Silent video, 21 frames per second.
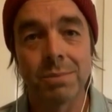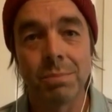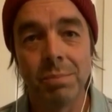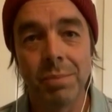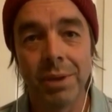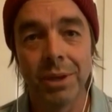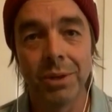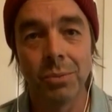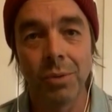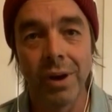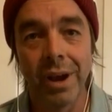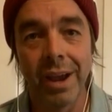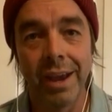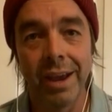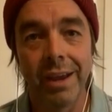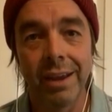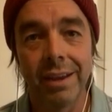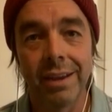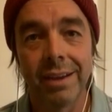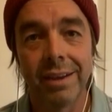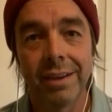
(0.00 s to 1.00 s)

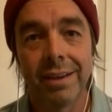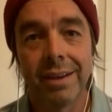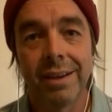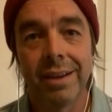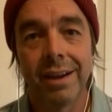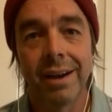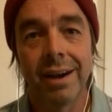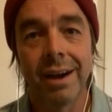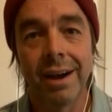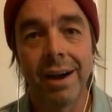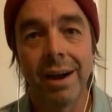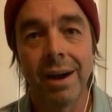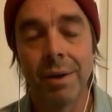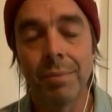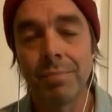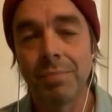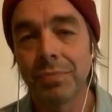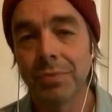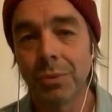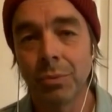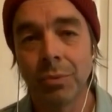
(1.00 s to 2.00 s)
midway
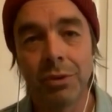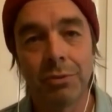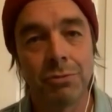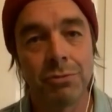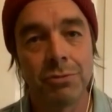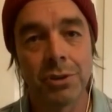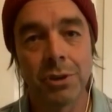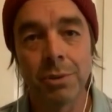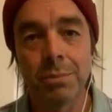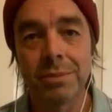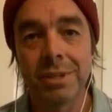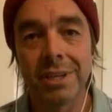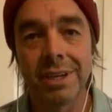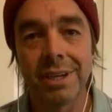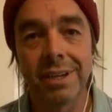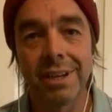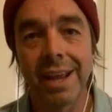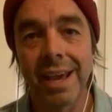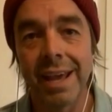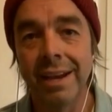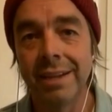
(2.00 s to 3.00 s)
um, we filmed
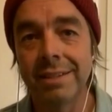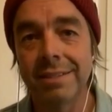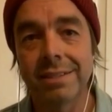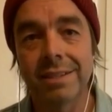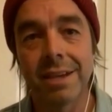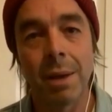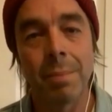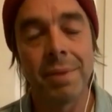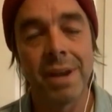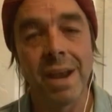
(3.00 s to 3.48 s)
it and it's coming